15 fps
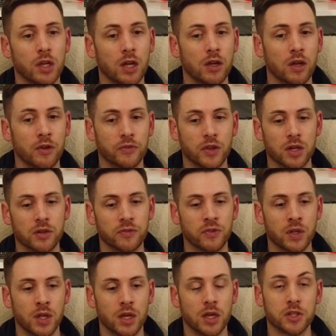I've kind
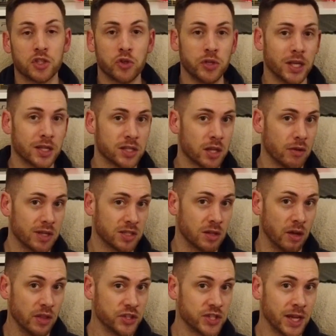of 2 years ago I
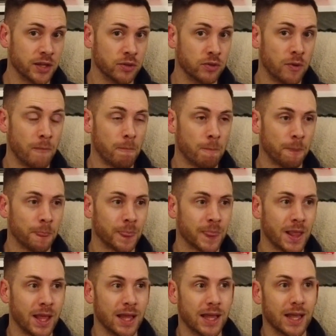started the channel,
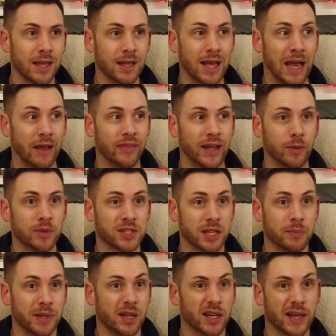and that was
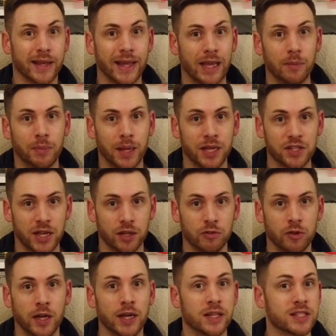going to be like a gameplay
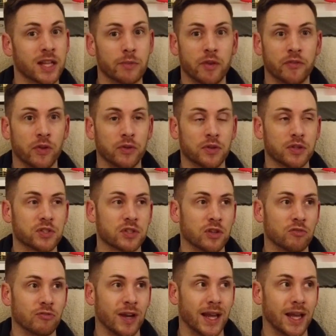channel, right? And it's going to be
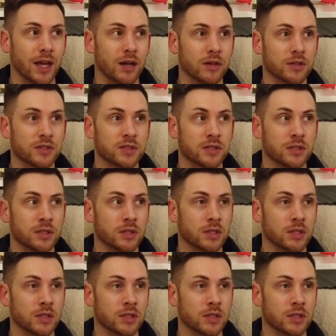focused around